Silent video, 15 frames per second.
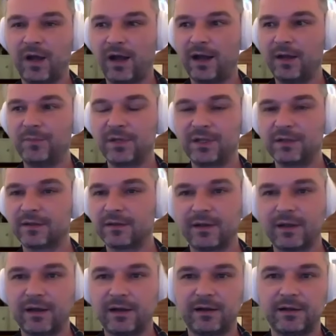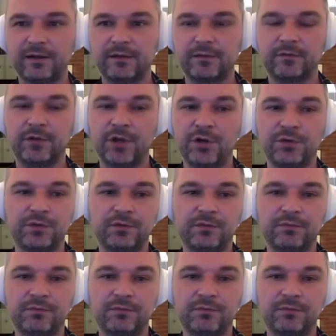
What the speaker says: I built a node